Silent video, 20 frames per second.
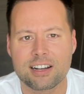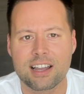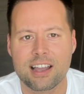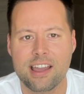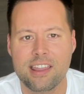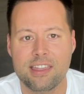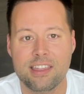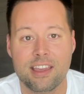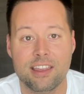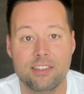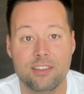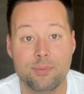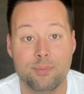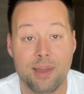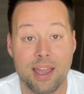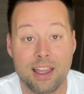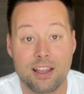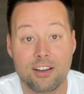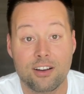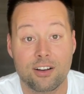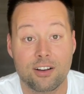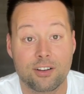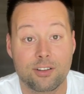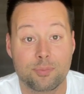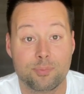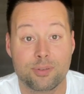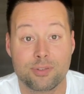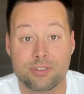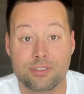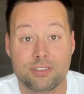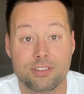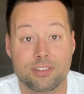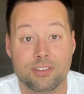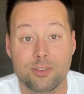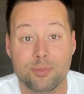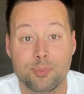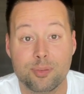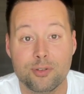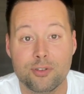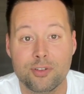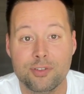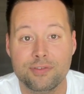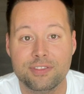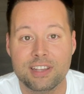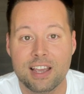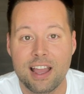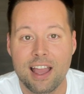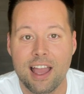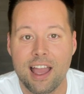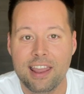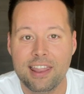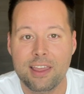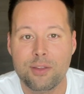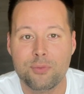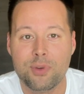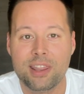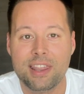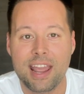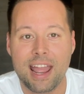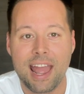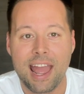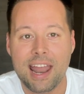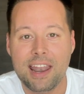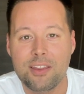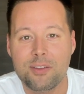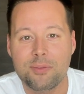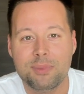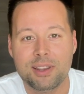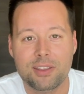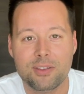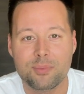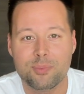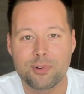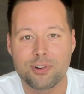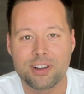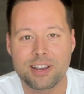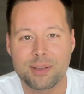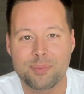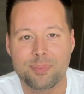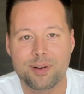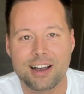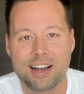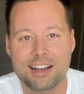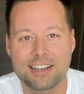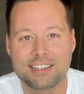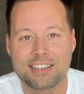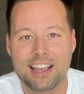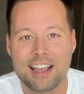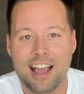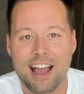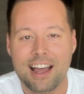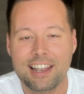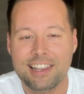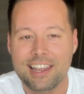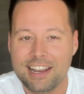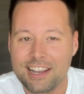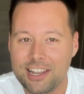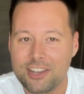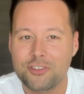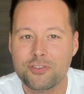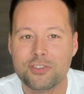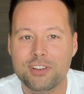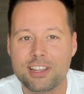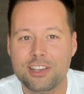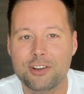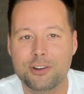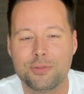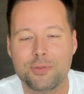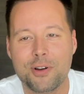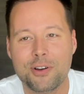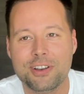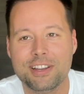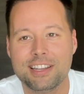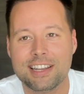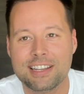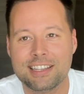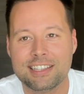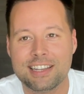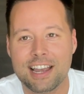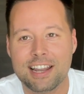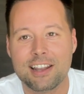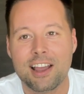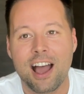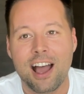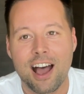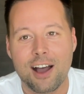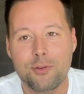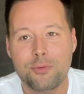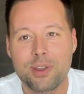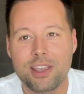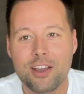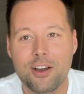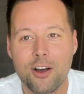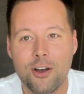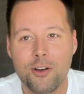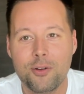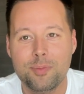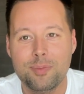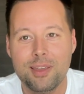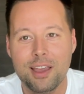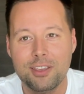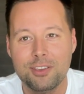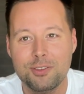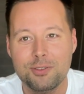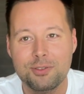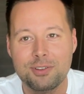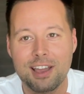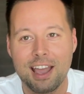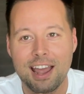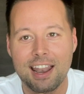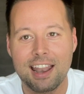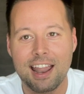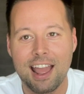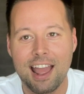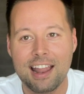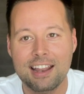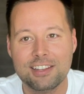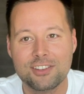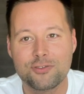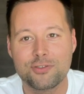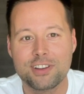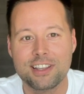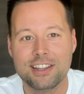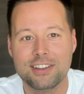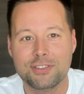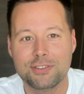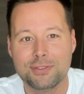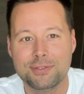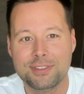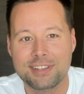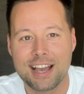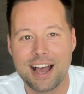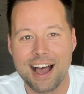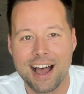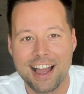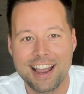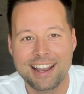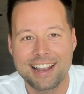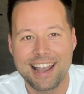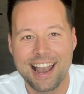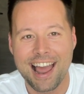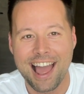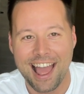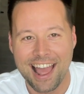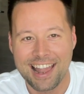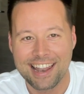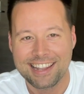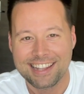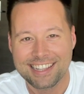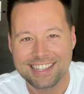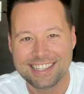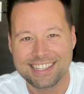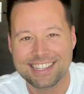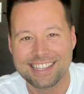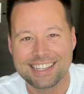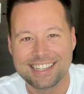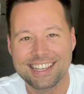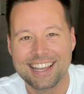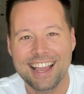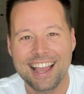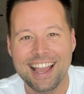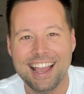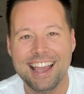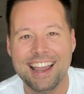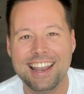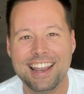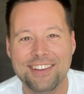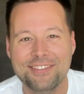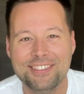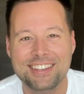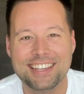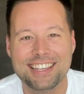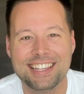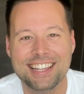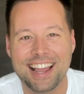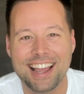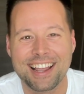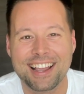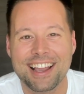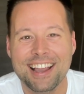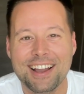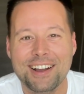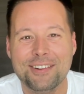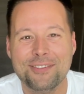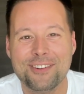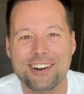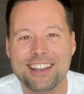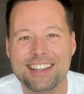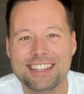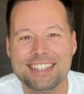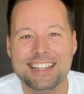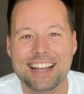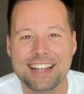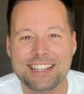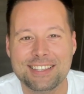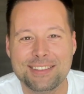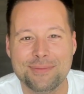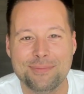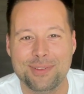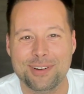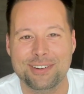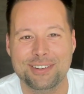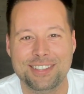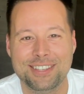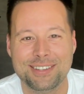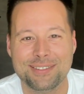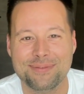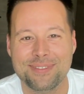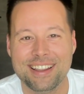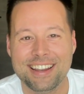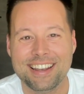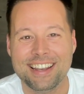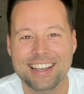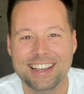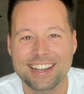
and then the Bangkok person approved. And then when they handed me the boarding pass, they literally quoted and said, "We hope that you get entry into Thailand." And I'm just like, what is that supposed to mean?